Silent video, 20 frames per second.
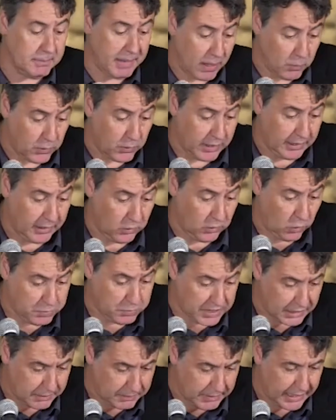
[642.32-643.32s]
where we
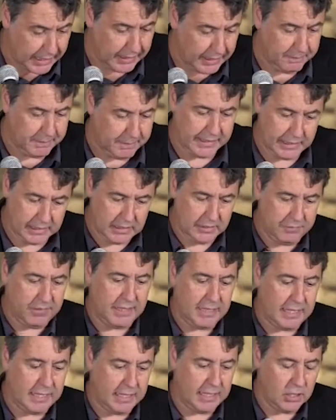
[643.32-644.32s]
will focus
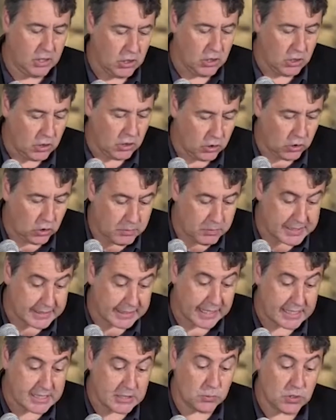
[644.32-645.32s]
on our
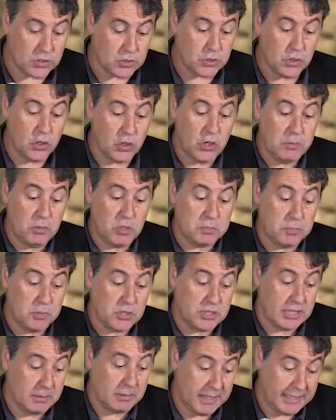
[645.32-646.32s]
duty, observe,
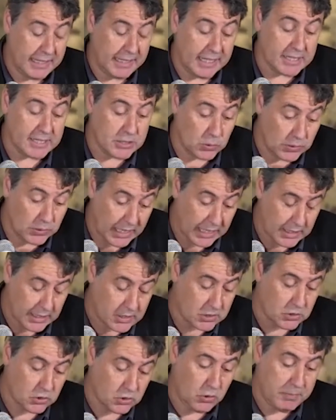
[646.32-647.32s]
identify
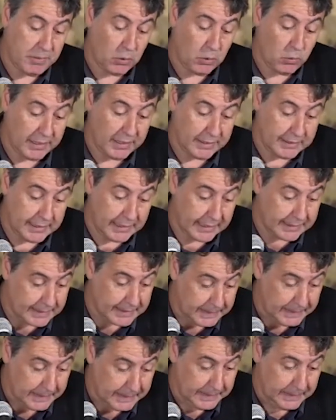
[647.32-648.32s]
what's the
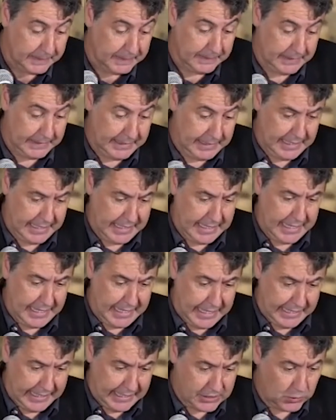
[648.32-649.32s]
situation in
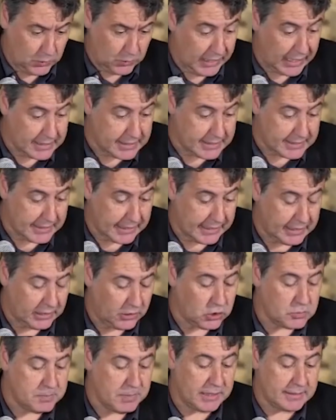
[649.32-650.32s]
big cities
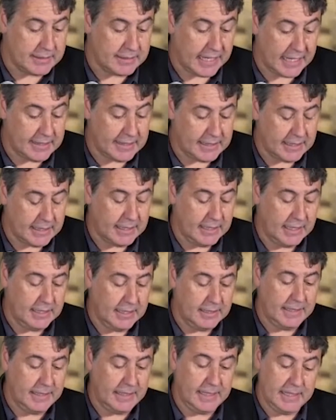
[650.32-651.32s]
around the world.
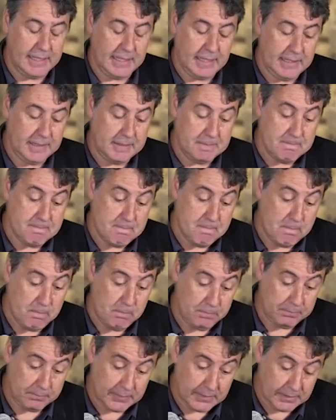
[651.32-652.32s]
In
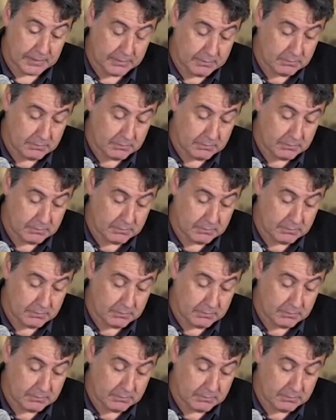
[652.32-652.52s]
2030,